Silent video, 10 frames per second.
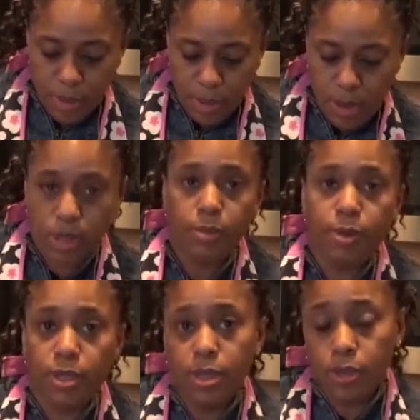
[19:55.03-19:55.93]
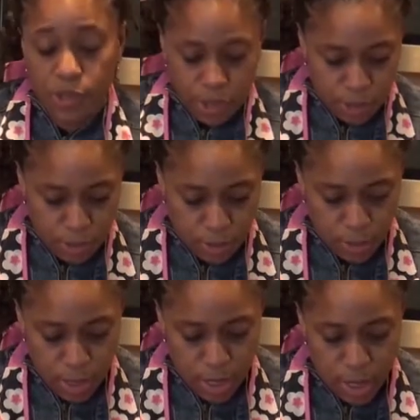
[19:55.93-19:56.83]
chop it all up and then just
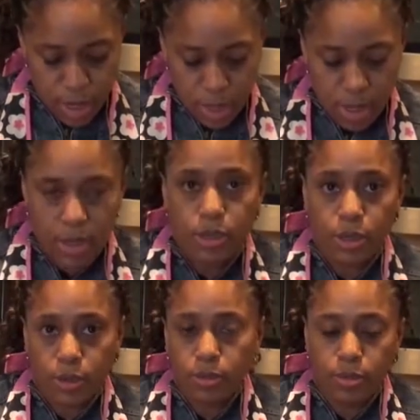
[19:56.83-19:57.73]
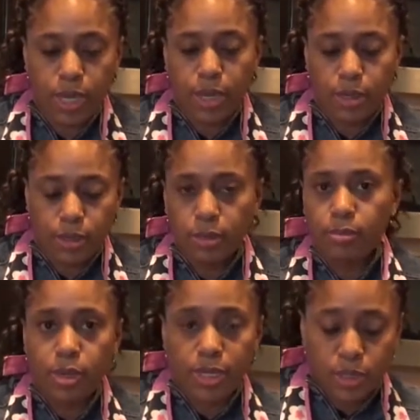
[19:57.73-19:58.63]
use what, you know, kind of
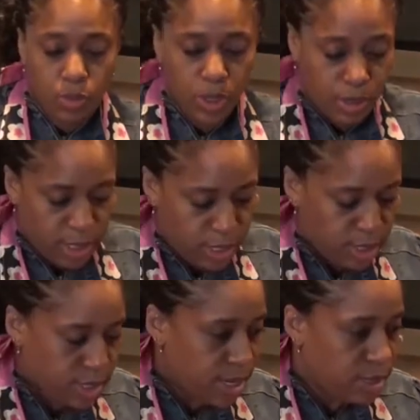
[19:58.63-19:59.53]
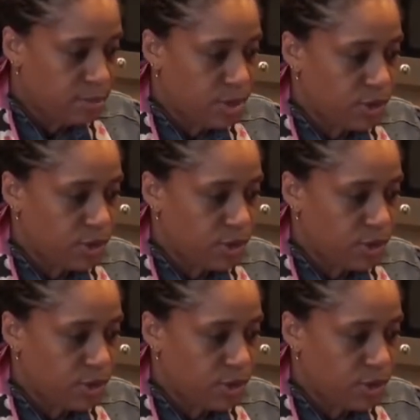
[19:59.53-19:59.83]
blends well inside the